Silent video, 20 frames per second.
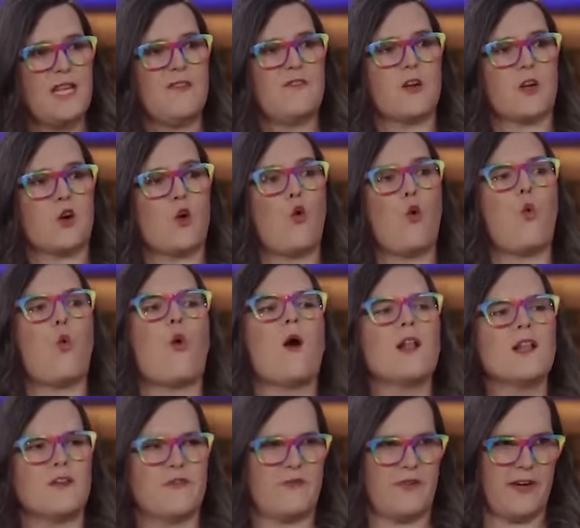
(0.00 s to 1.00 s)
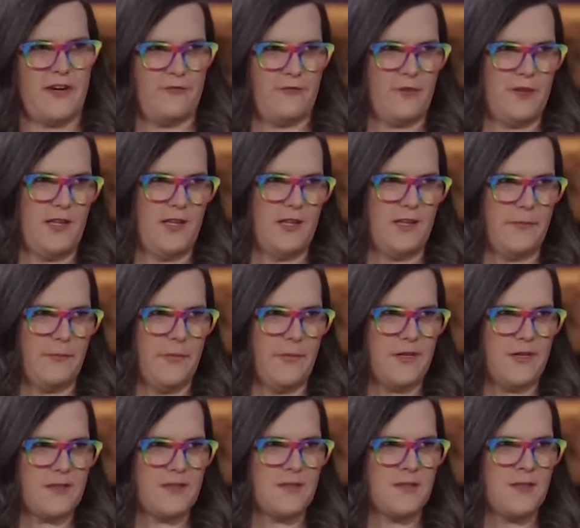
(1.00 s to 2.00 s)
even qualified for the
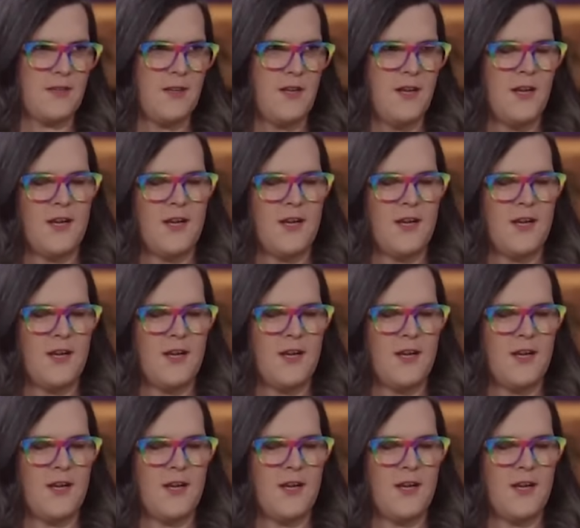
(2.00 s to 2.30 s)
Olympics. Mm-hmm.